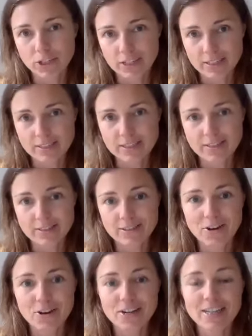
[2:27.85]
justice
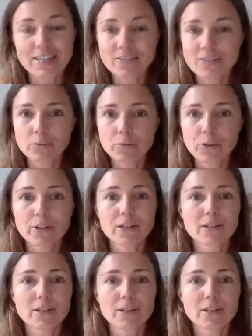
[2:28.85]
are indivisible,